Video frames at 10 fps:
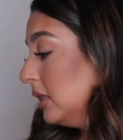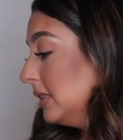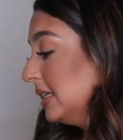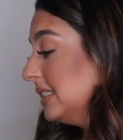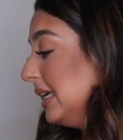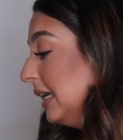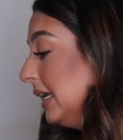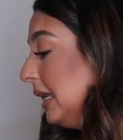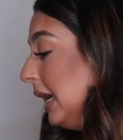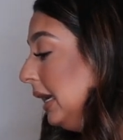The
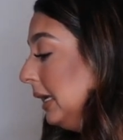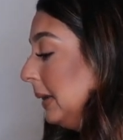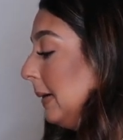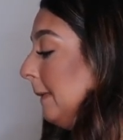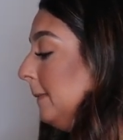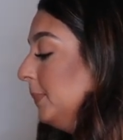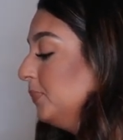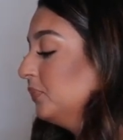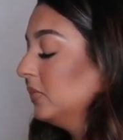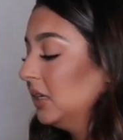second item
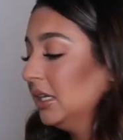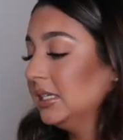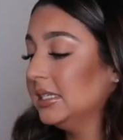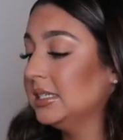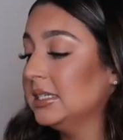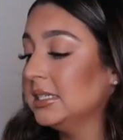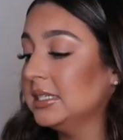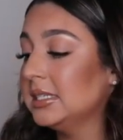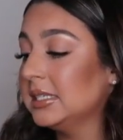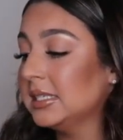
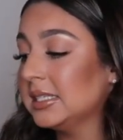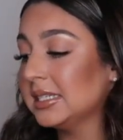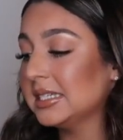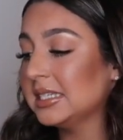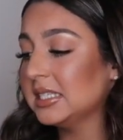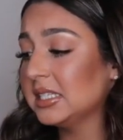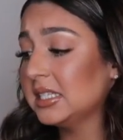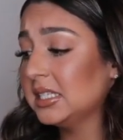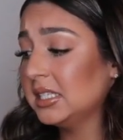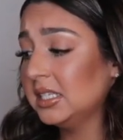is
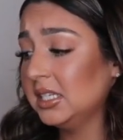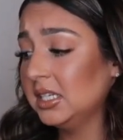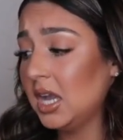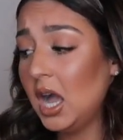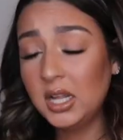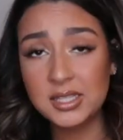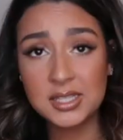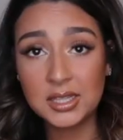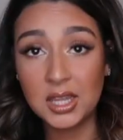CIATÉ